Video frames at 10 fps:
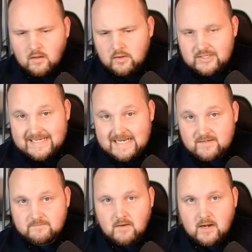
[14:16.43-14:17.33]
You need
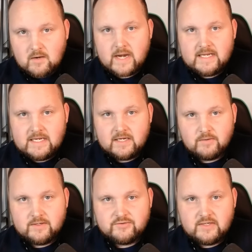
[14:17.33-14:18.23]
to find a way to
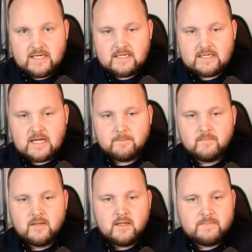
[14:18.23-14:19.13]
increase your income,
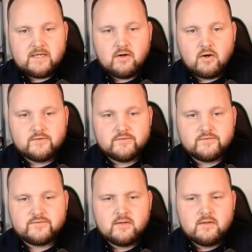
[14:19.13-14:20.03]

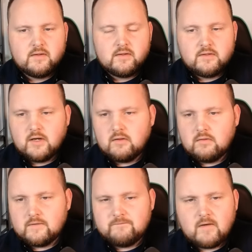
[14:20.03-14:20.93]
because, you know, a
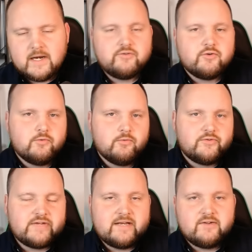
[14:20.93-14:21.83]
lot of financial
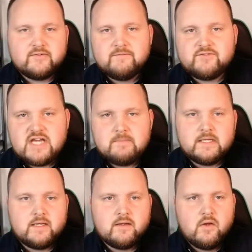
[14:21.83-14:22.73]
gurus say just live
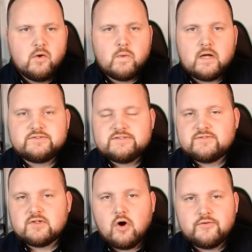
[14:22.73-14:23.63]
cheaply. Well, just
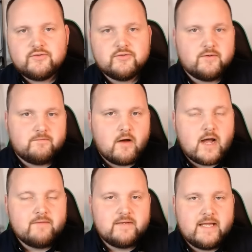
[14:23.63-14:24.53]
the cost to
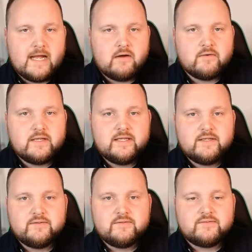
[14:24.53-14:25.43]
survive now
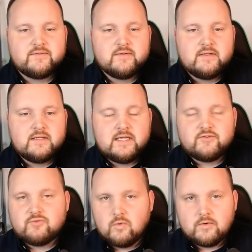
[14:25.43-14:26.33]
is
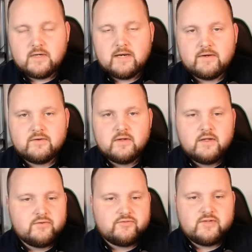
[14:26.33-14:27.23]
extraordinary.
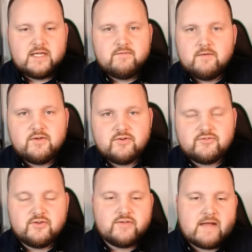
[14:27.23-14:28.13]
Just even if you
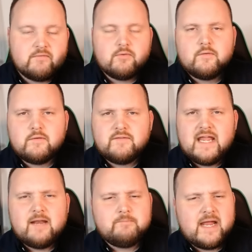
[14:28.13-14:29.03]
just have a roof over your
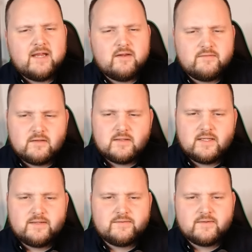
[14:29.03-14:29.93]
head, pay
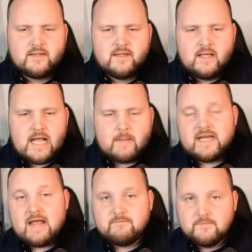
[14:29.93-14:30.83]
utilities,
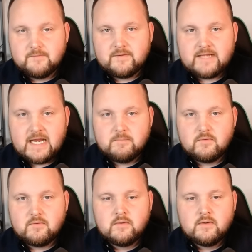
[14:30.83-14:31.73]
and have food on the
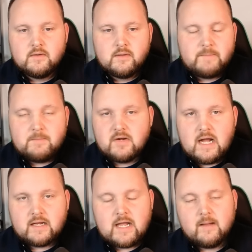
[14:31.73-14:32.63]
table, people
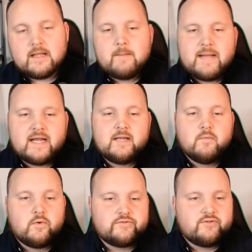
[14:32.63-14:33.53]
can't cut back
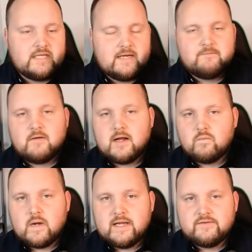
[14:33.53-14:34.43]
anymore. So you need to
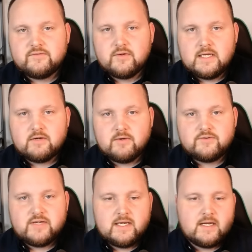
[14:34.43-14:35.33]
find ways to
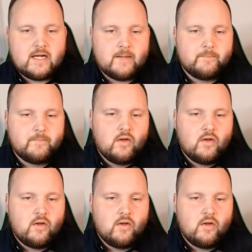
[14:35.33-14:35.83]
increase your income.